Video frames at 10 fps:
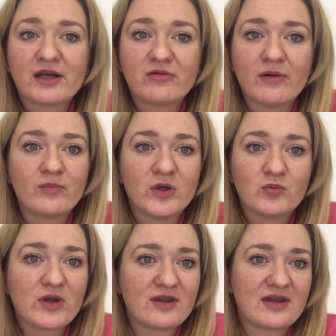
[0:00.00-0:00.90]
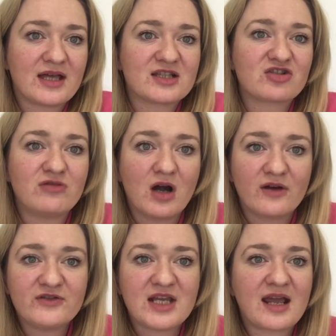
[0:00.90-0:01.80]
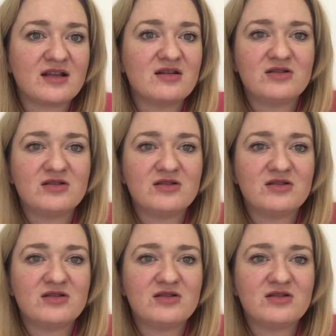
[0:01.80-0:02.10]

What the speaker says: equipment, whether that's crafting,